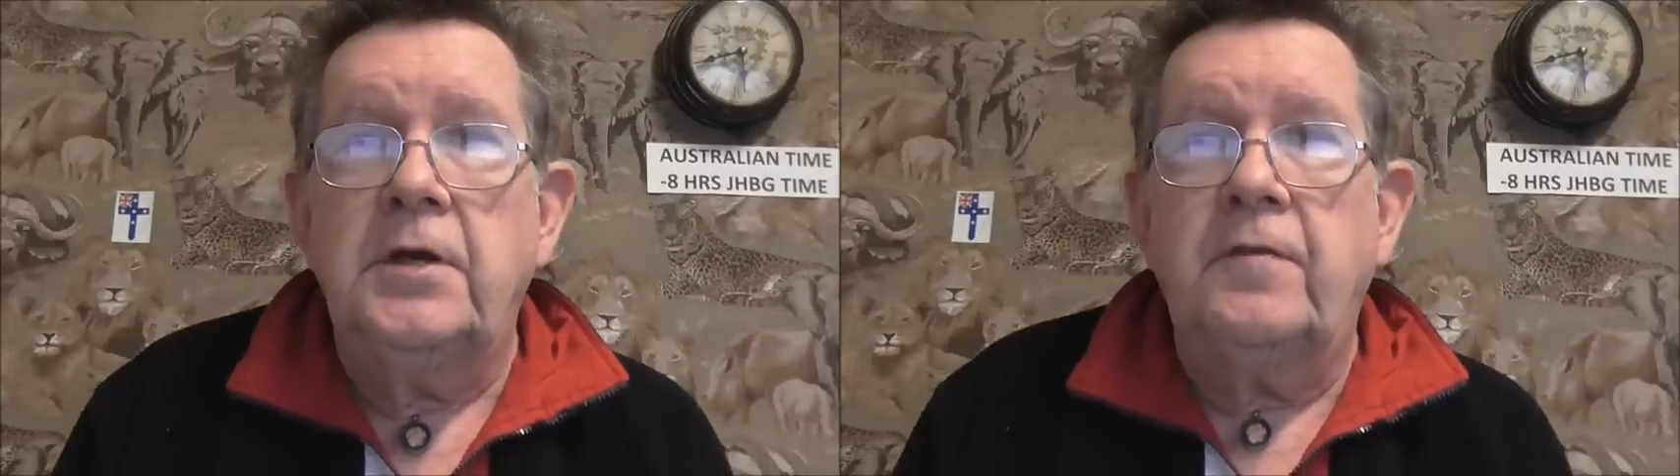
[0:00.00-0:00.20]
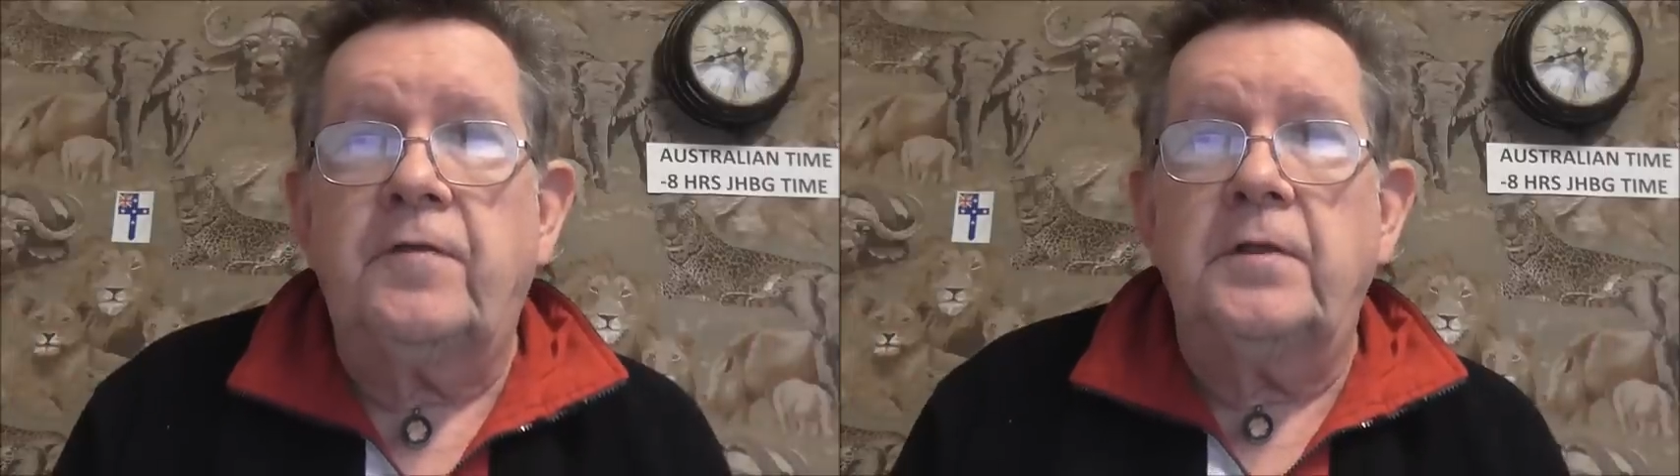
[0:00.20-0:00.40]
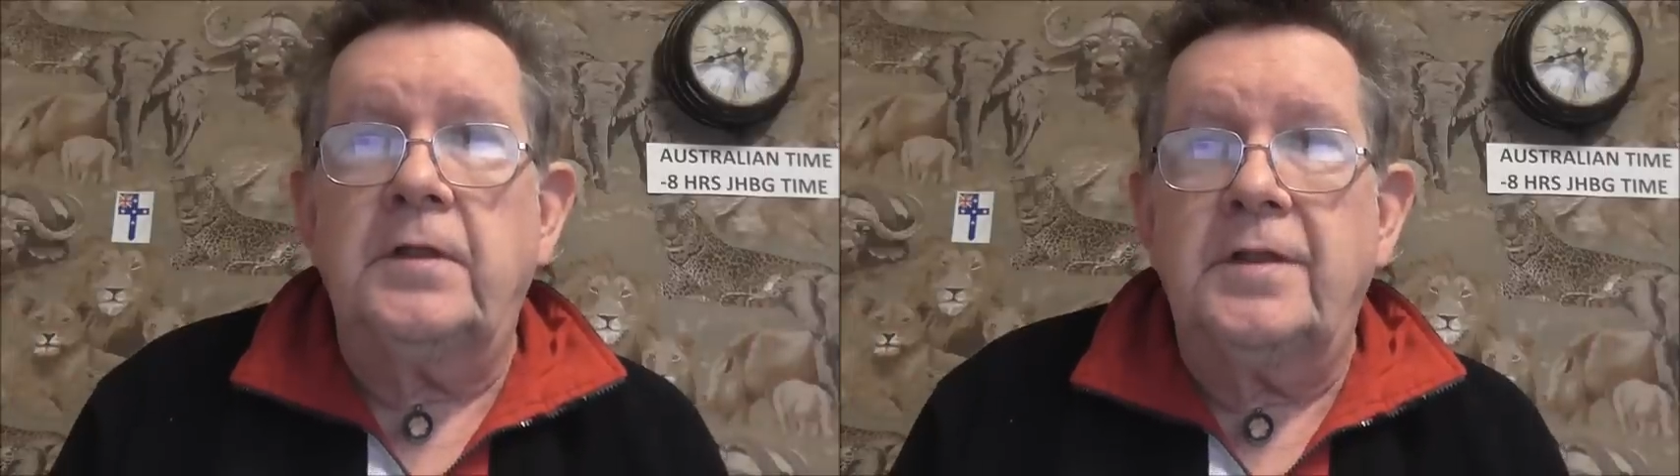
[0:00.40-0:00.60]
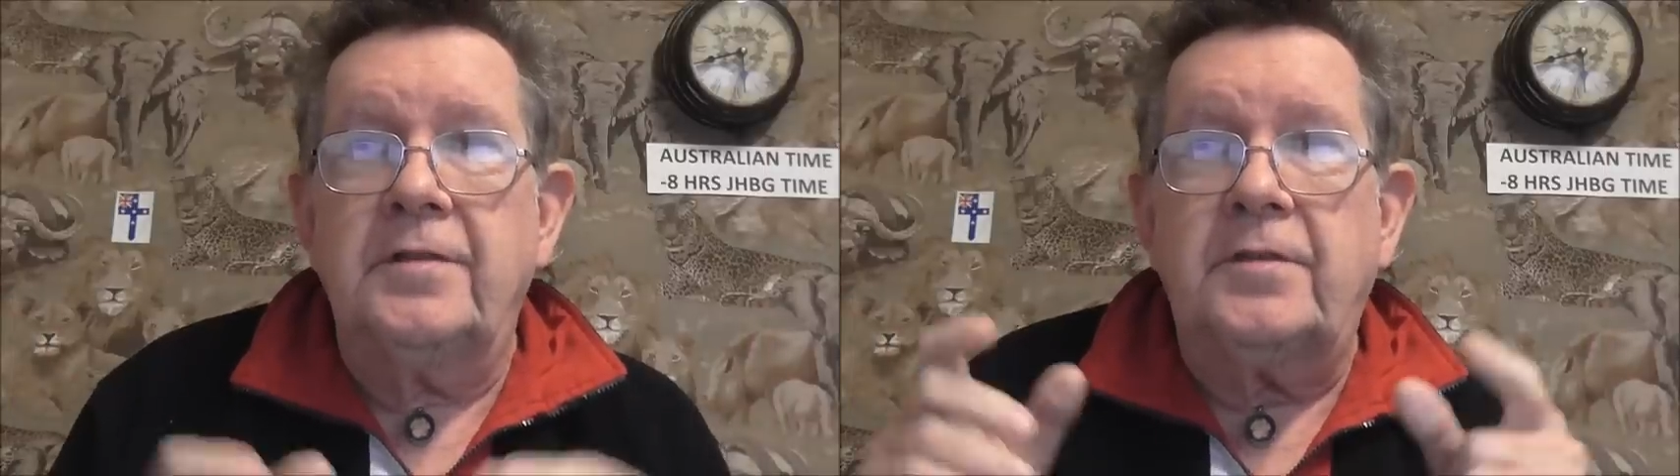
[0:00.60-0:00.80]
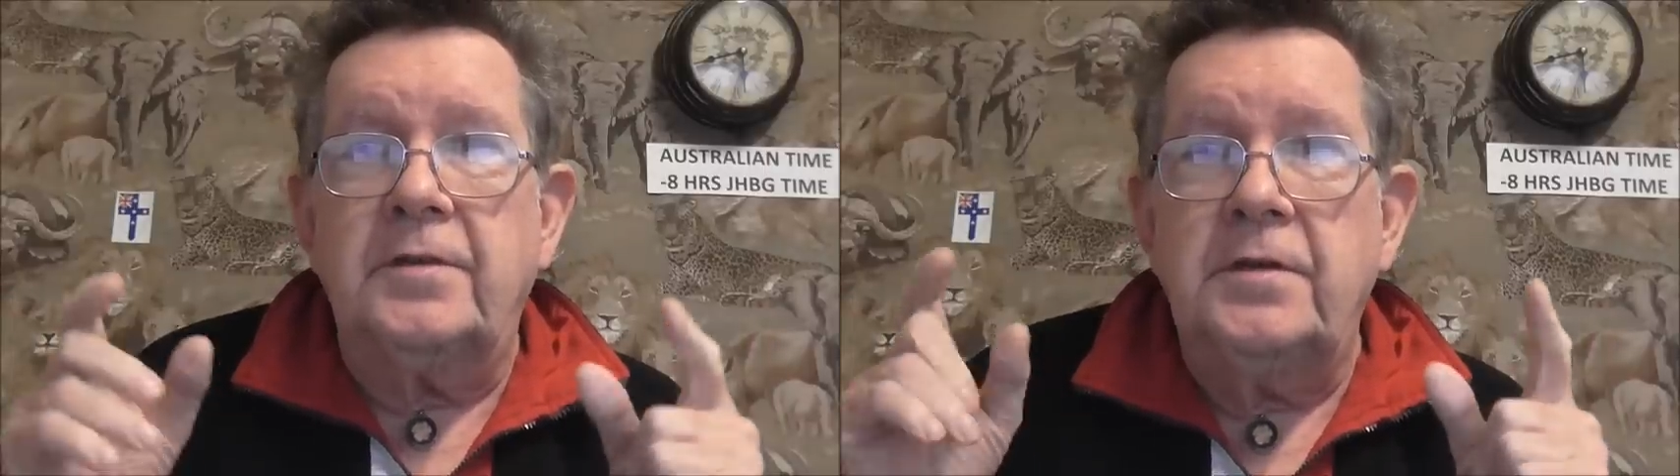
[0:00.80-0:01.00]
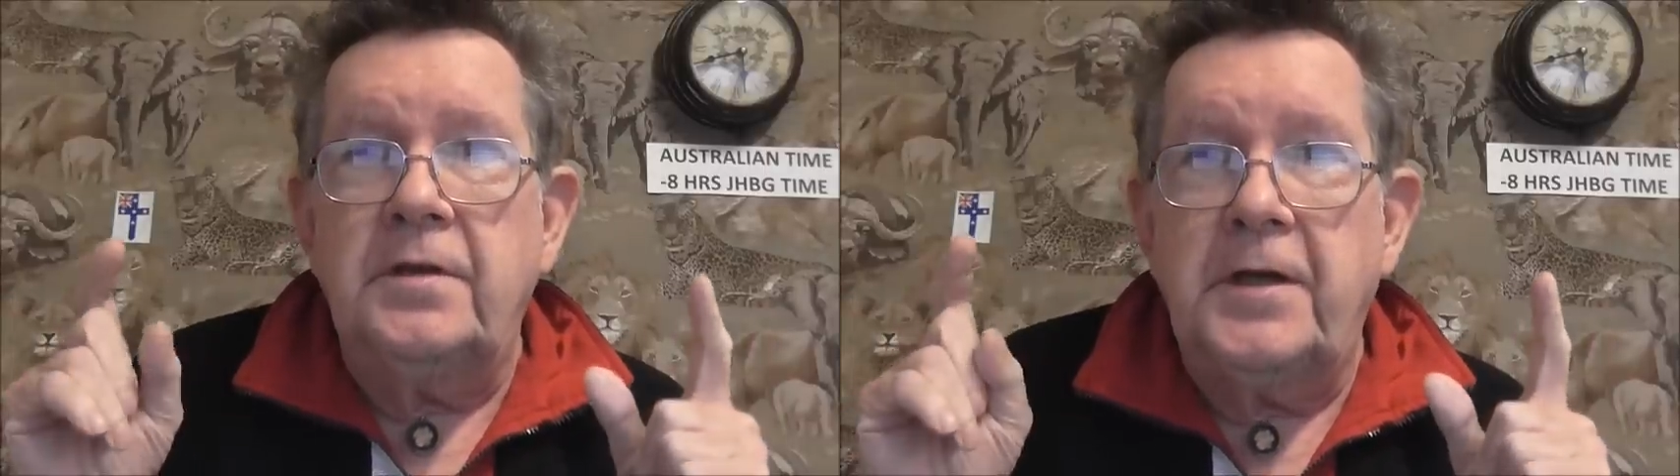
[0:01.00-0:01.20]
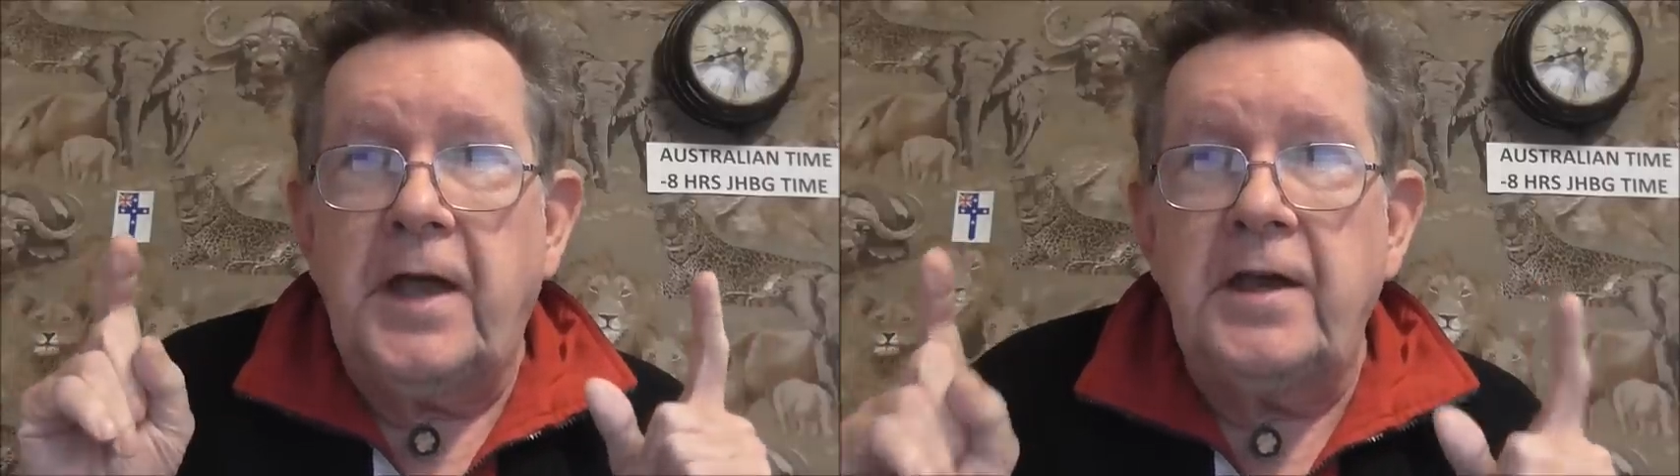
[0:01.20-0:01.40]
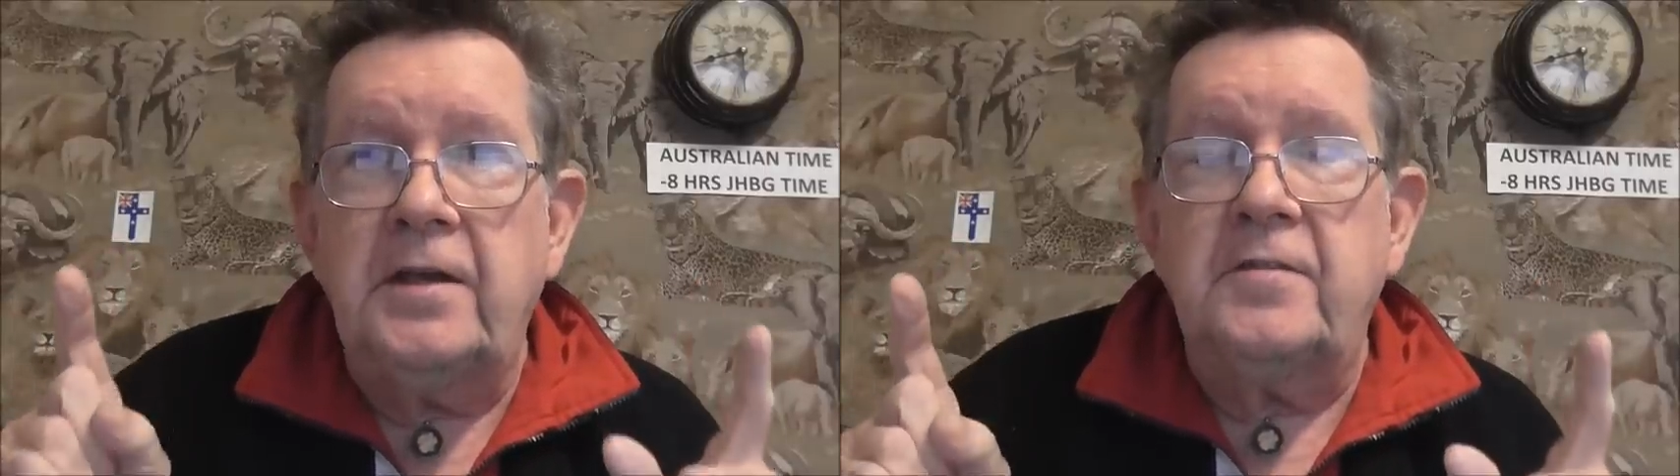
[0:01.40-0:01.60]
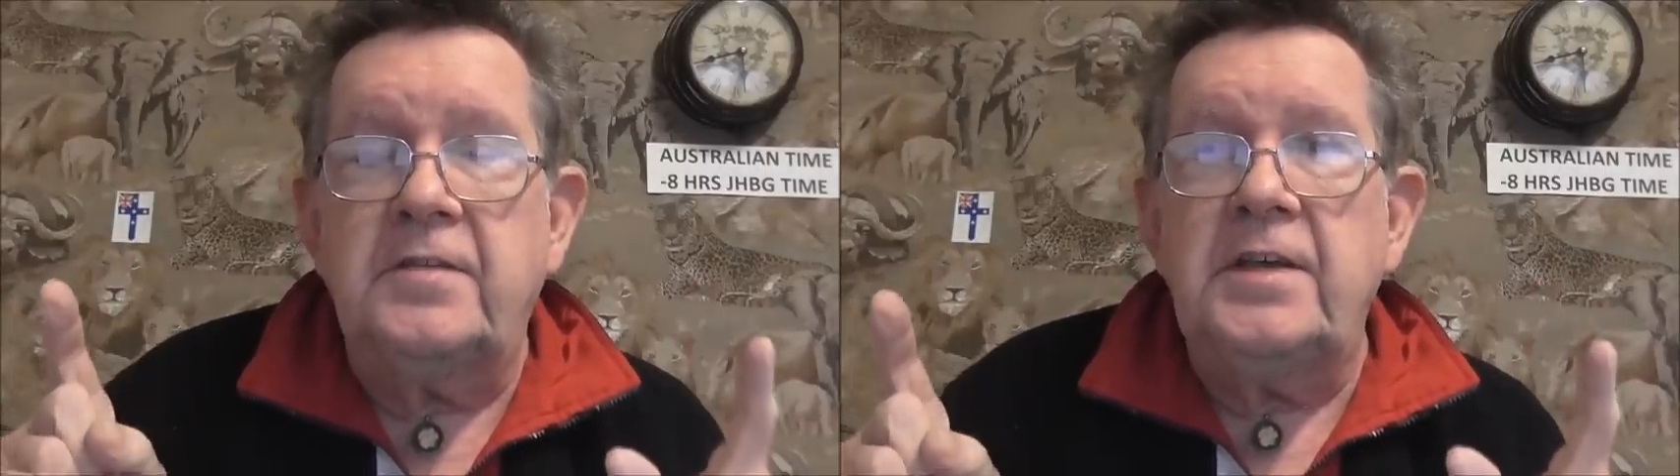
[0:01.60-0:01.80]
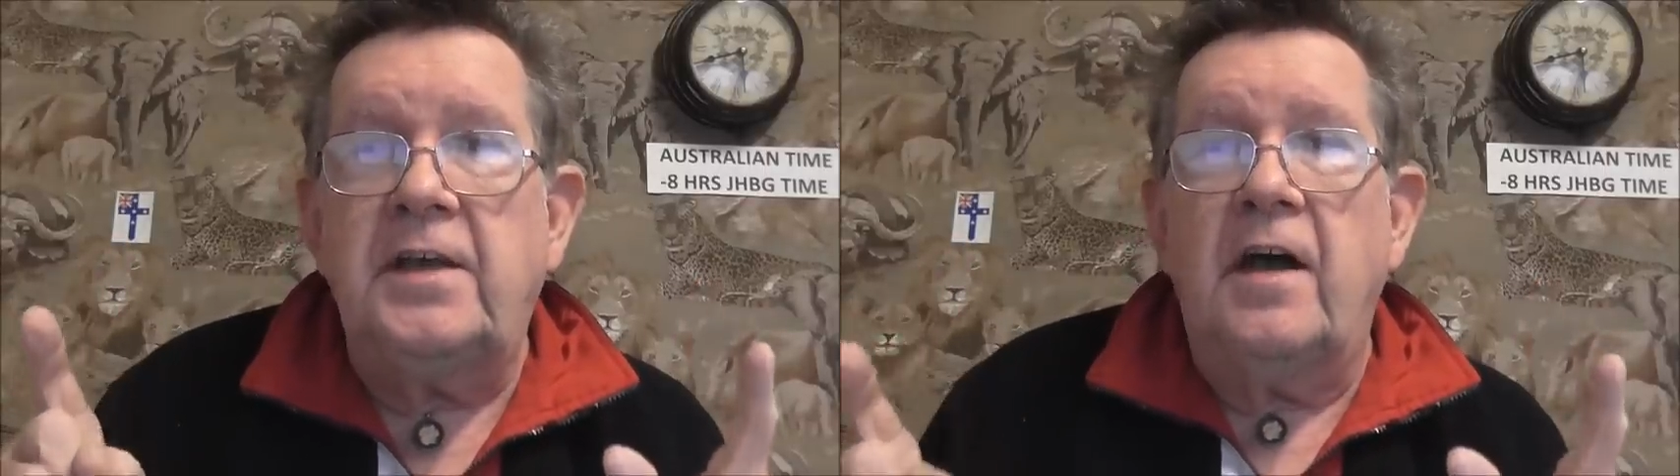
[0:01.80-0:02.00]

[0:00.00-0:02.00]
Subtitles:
If this ANC